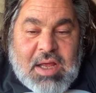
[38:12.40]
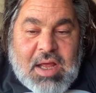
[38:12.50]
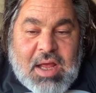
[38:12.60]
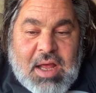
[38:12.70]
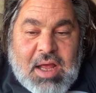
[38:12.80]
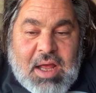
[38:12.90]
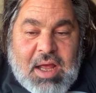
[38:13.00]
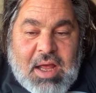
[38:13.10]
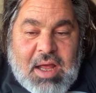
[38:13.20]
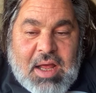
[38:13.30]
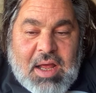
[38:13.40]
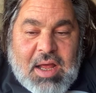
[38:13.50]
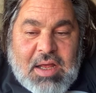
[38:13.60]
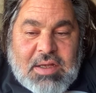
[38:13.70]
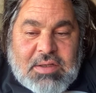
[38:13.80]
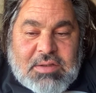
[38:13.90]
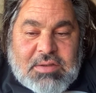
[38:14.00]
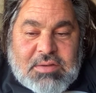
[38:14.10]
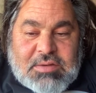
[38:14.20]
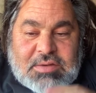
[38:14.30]
the
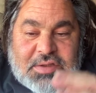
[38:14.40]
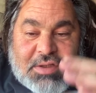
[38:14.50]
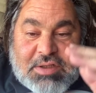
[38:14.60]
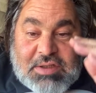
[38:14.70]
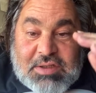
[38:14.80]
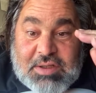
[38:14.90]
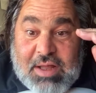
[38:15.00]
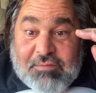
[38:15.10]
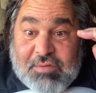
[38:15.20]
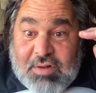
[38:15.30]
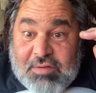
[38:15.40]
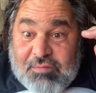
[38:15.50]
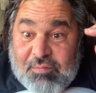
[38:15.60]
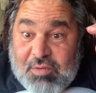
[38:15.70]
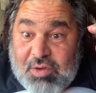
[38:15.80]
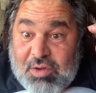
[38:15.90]
level of